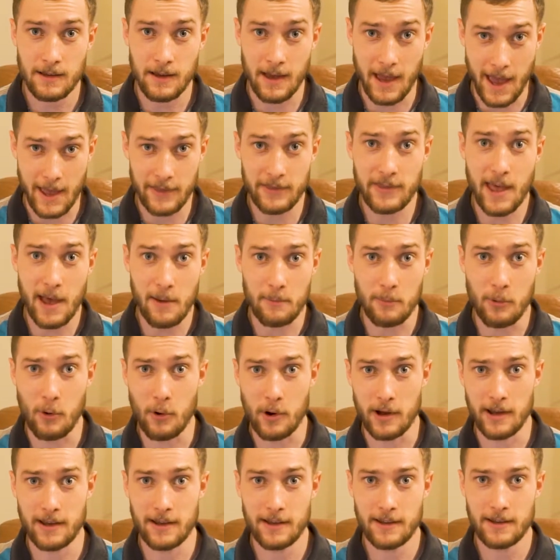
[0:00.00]
at that
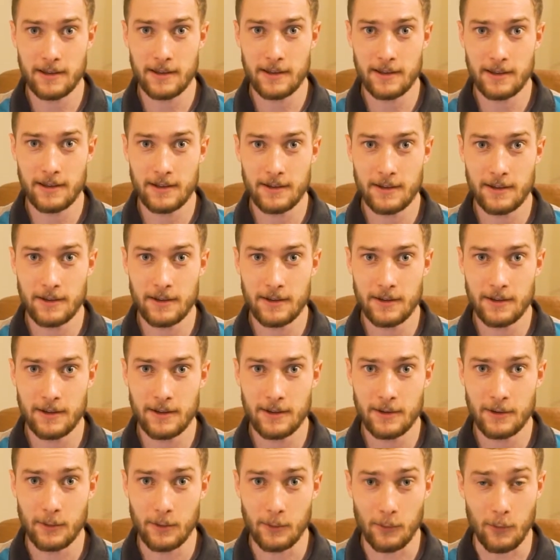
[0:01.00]
point.
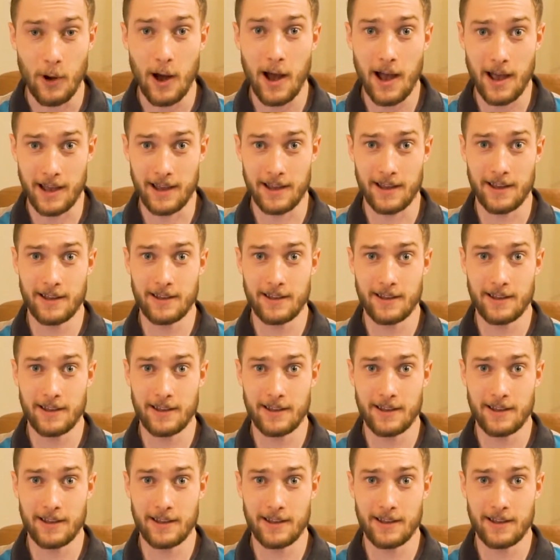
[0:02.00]
Why?